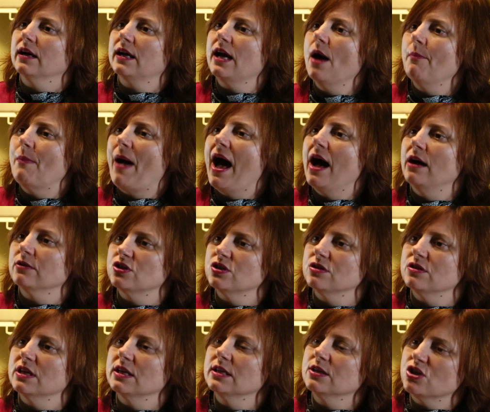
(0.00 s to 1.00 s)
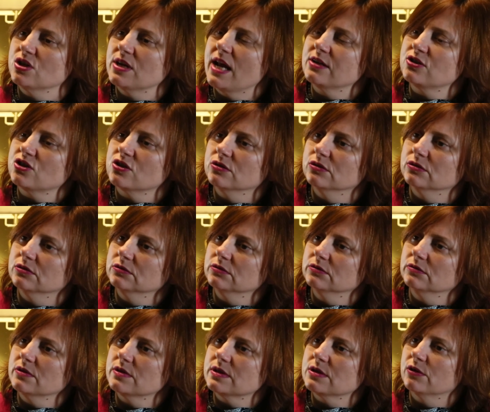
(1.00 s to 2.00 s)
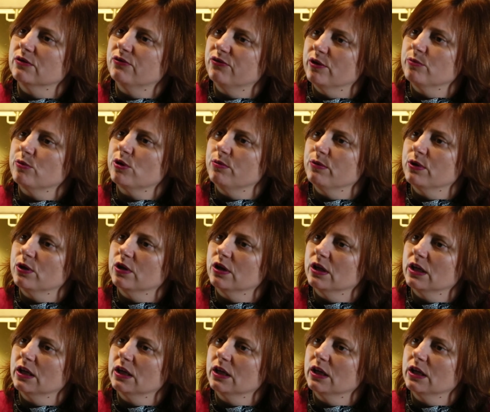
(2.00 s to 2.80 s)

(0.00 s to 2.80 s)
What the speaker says: come out to the international sort of film community.